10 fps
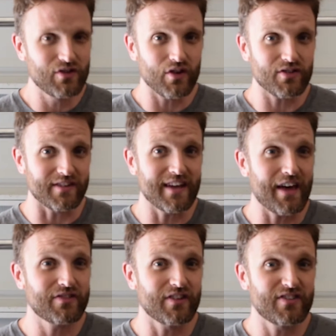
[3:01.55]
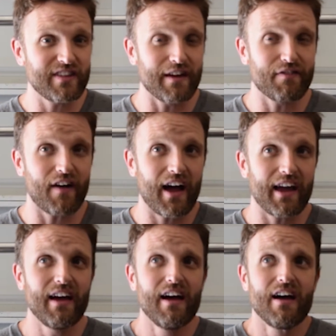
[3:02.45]
just a test to see if
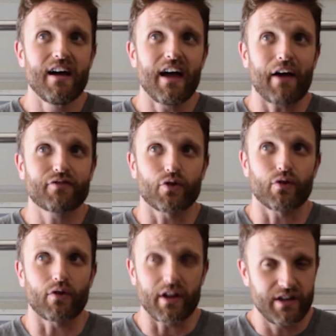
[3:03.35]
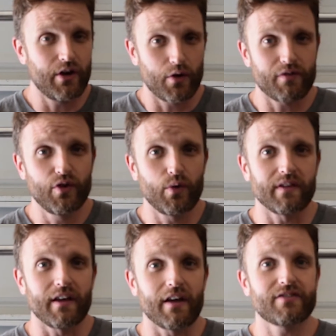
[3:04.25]
after a year of
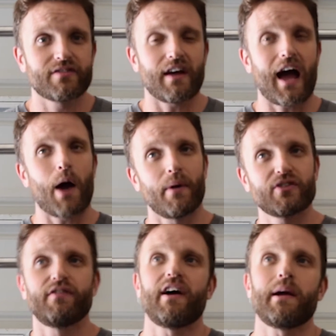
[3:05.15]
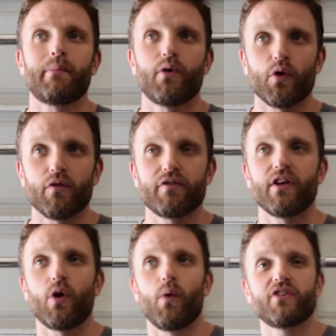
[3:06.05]
doing this, how much have I improved?
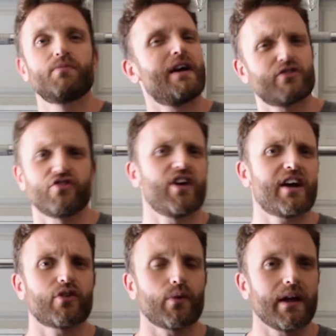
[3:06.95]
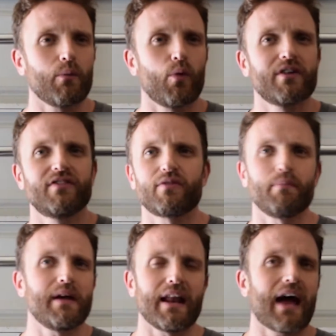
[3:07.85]
What's my trajectory? What does this
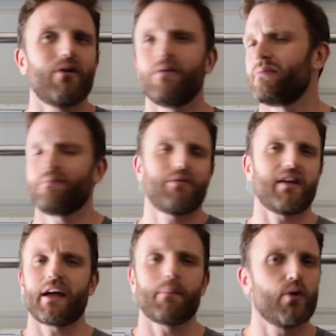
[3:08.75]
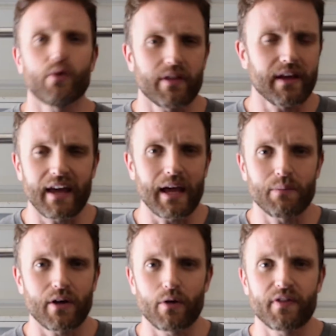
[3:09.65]
mean? I don't think I'm going to the
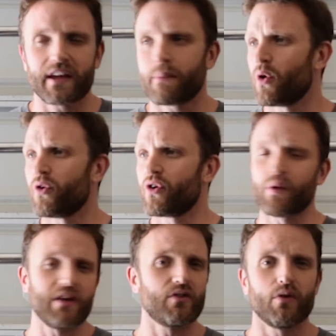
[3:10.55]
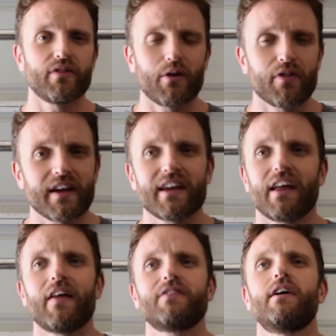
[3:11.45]
games. I don't think I'm going to regionals. I don't think
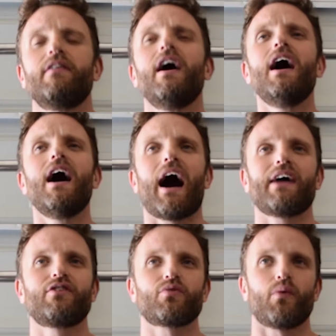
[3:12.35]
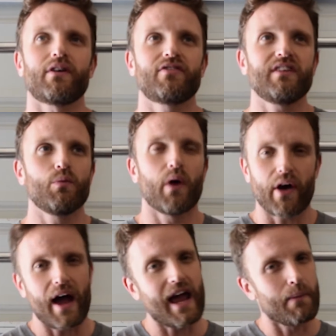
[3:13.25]
any of that stuff. I just want to see
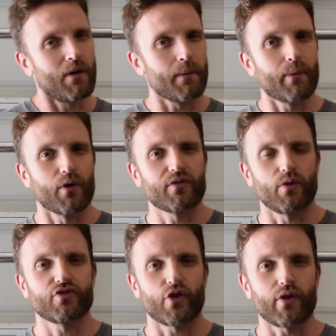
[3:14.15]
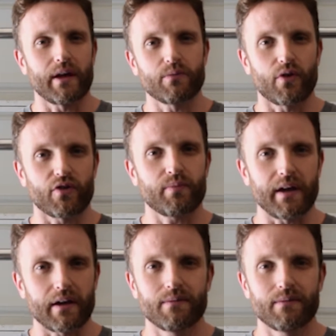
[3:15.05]
where I am on the personal journey, so to speak.